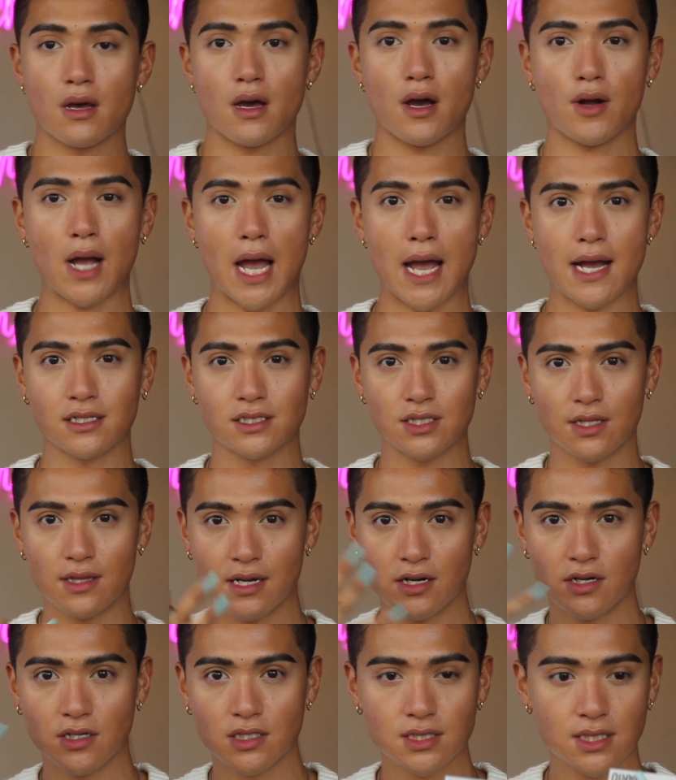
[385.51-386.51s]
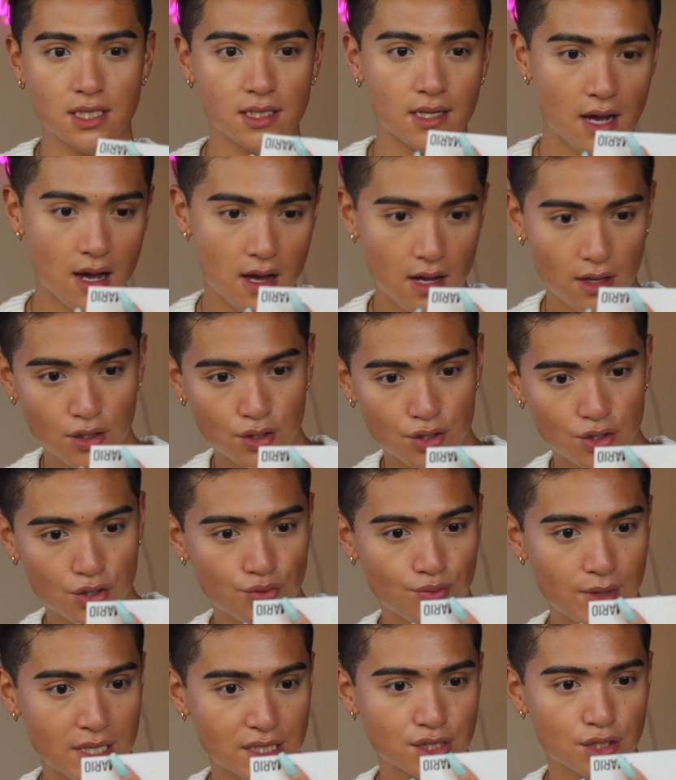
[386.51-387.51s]
Okay, so there's the color
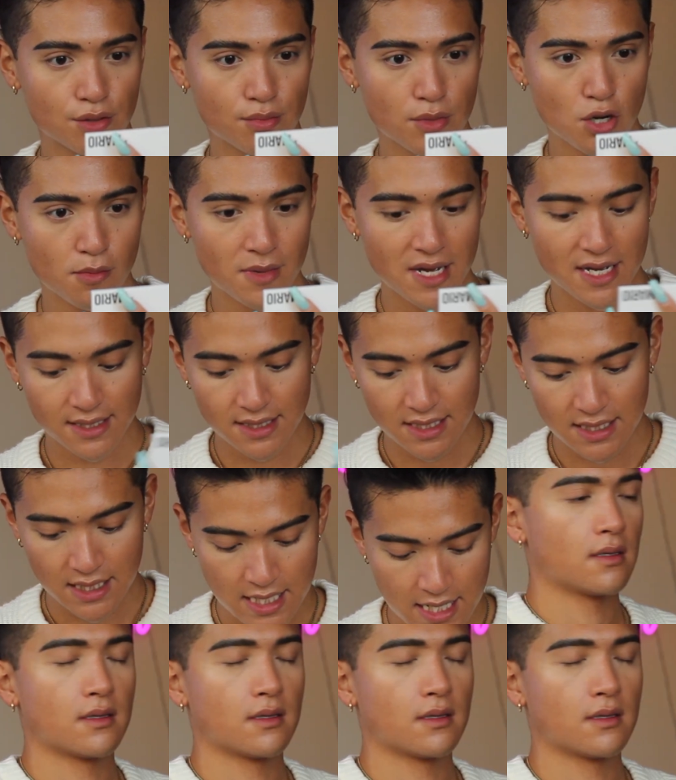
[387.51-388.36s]
corrector moment.